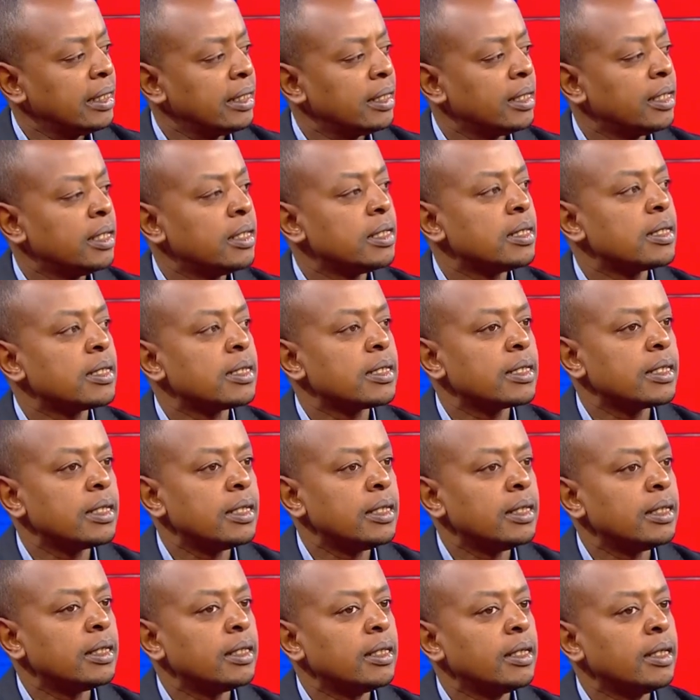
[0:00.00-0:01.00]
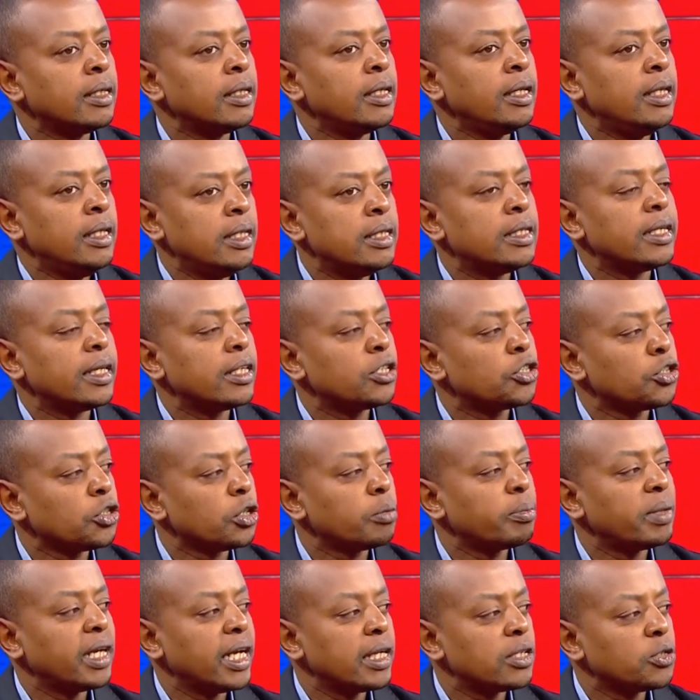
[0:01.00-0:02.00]
is and
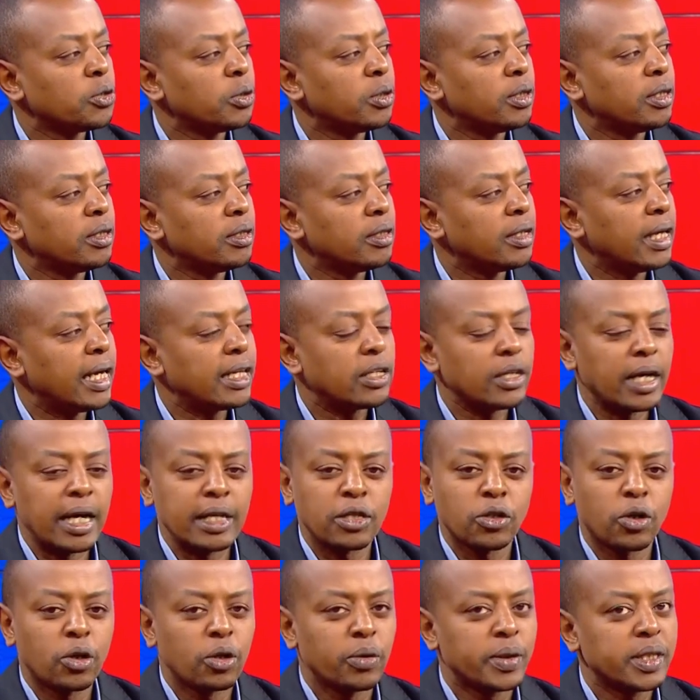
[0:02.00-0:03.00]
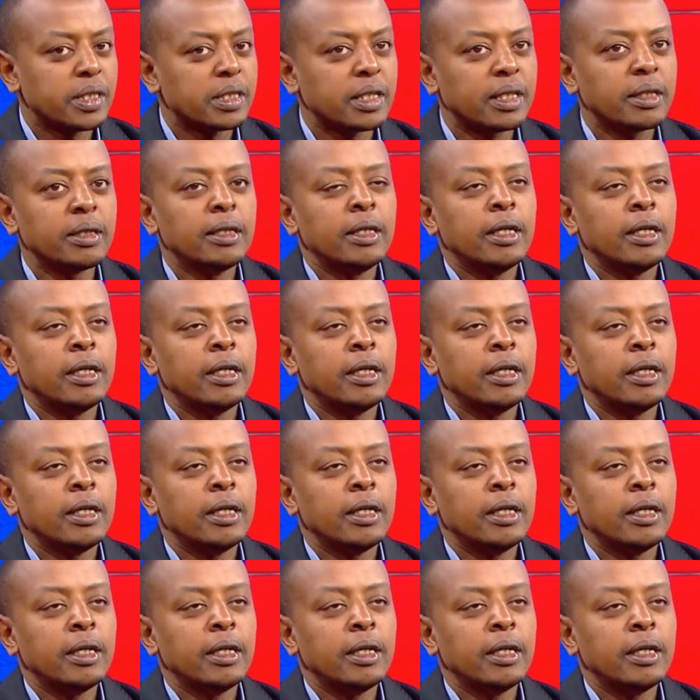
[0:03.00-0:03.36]
should be a tool at always.